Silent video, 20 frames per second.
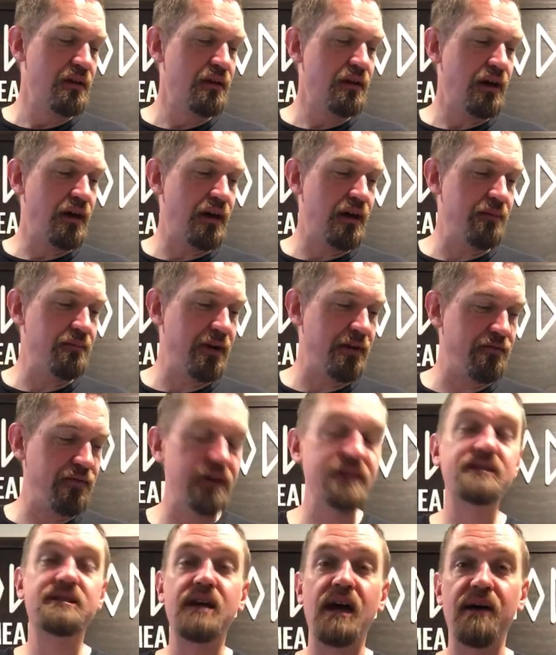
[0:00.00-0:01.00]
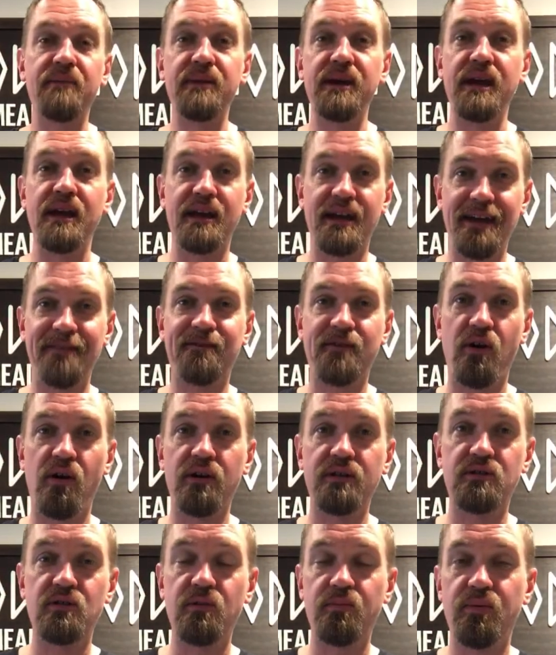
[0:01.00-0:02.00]
My friends got me a gift
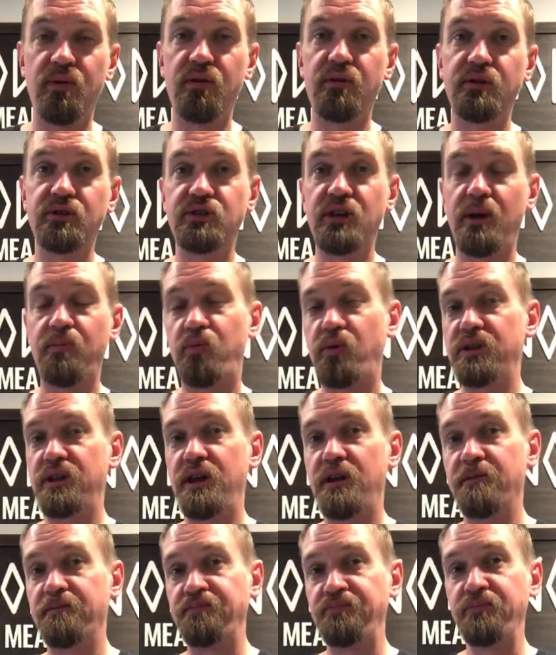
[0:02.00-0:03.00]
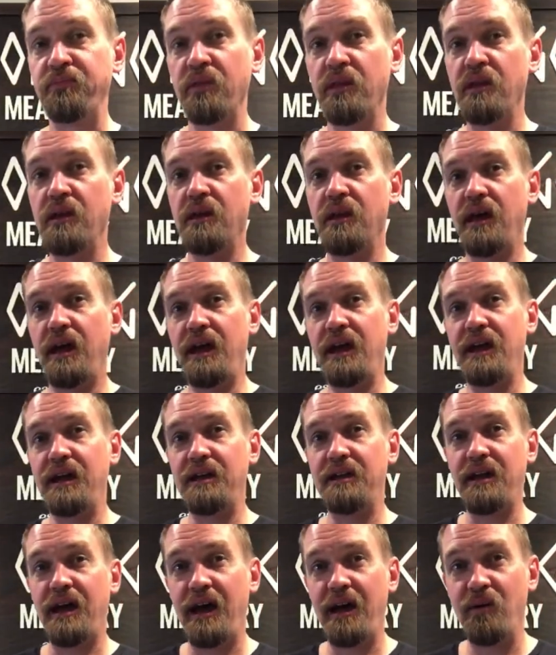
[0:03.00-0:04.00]
card to a brewery shop one year,
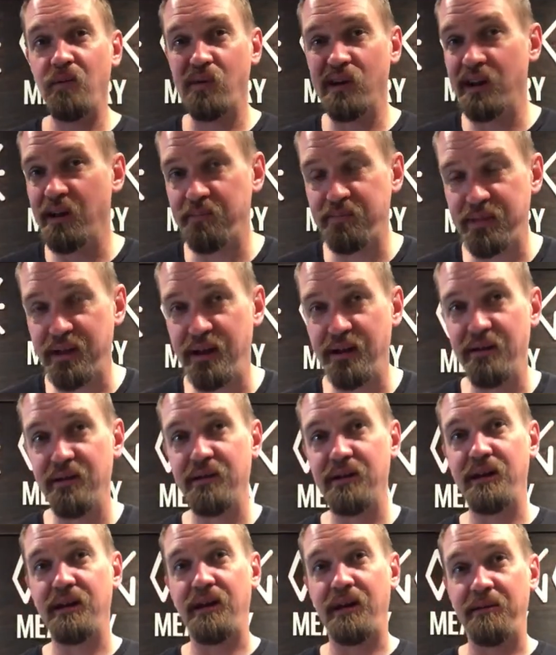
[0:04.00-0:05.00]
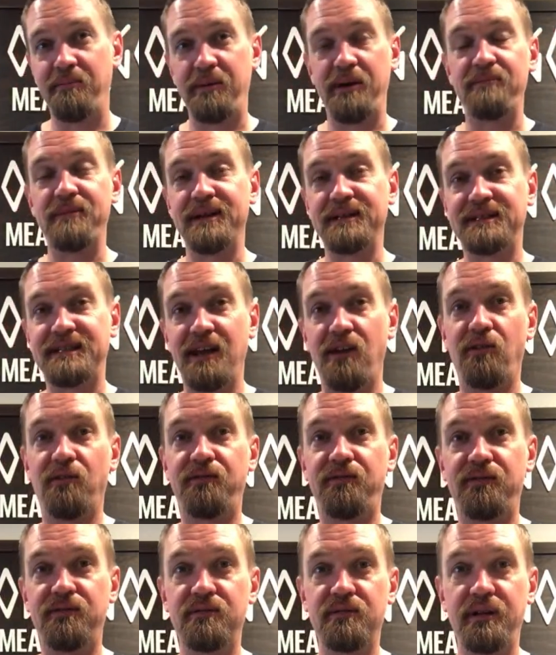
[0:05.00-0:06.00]
and I went up there by
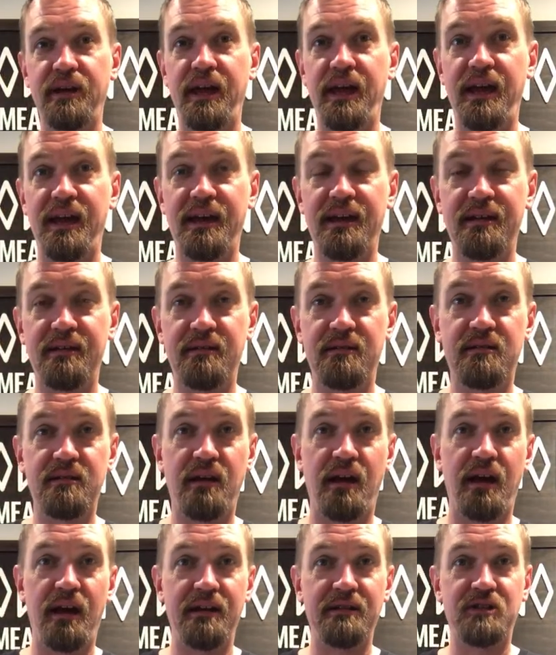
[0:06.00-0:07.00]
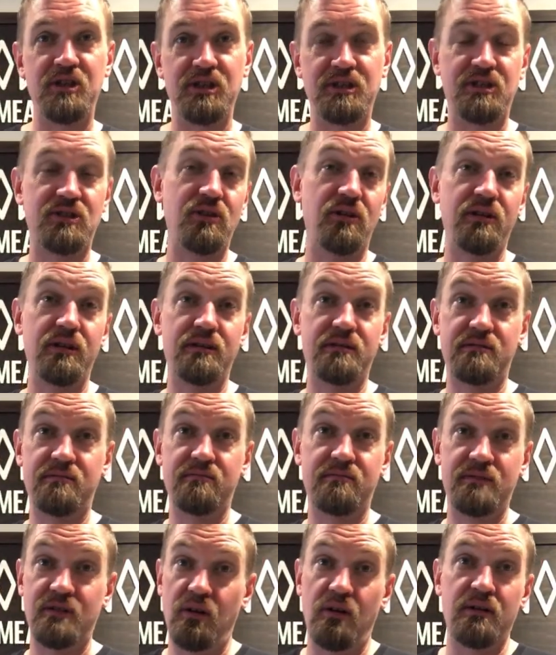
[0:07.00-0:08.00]
myself, and I just started
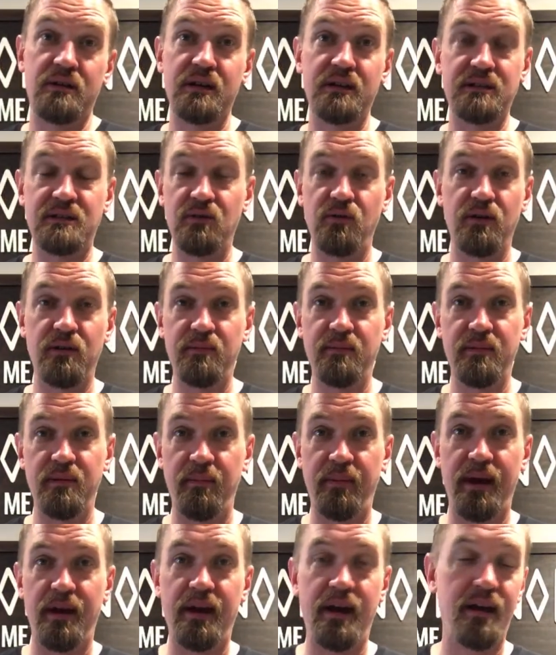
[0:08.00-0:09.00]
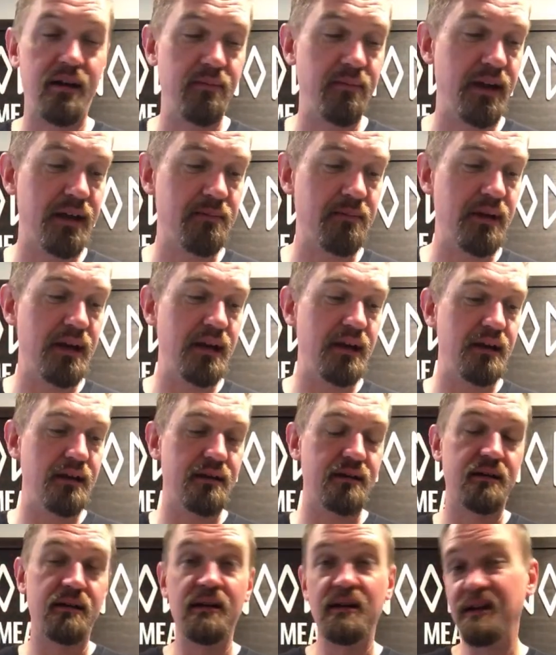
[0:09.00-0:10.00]
talking to him about how to make
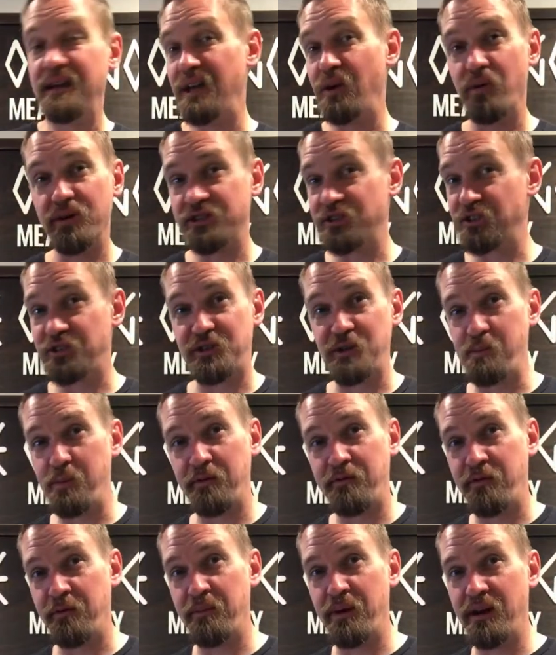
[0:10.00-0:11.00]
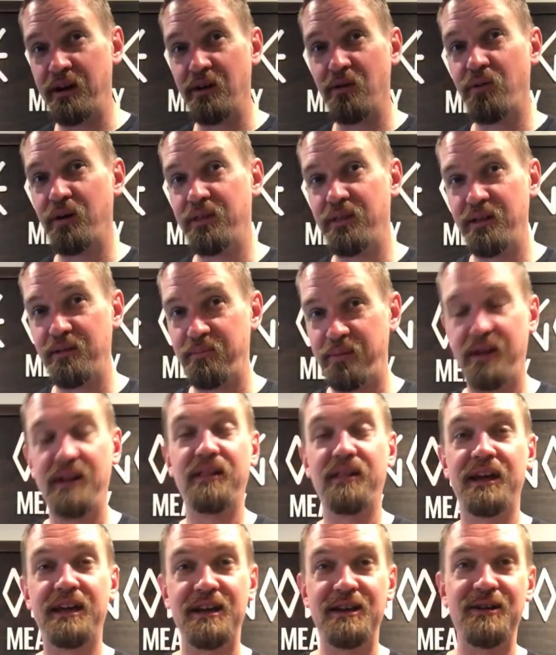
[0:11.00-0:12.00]
mead. He wasn't super familiar with it, but
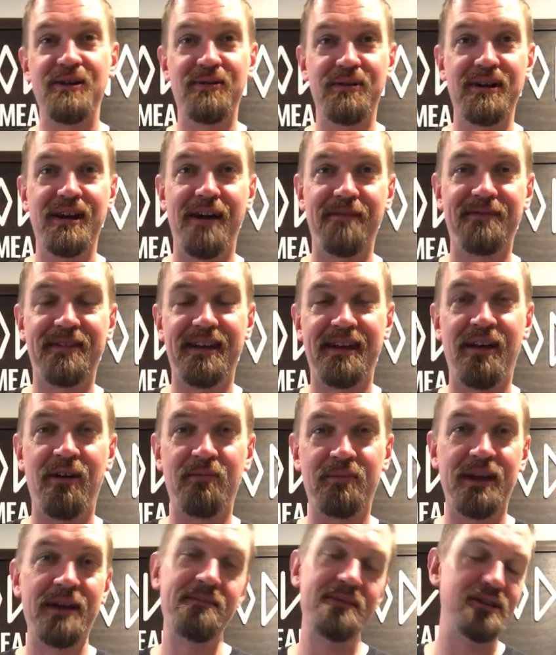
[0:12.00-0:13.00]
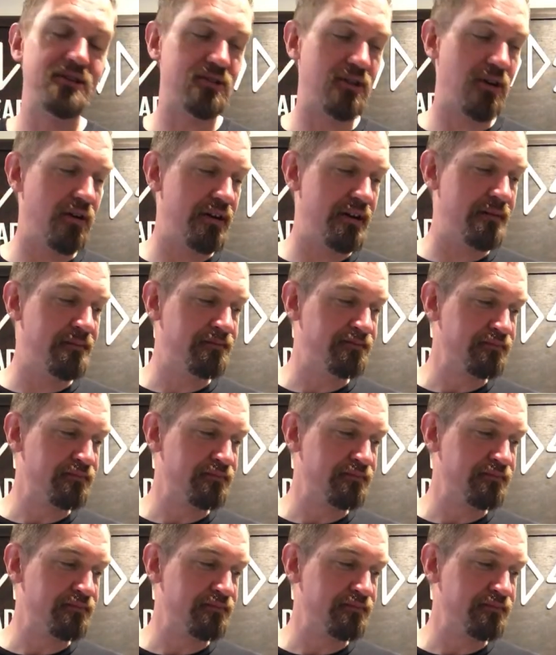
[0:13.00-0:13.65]
like he knew enough to help get me started.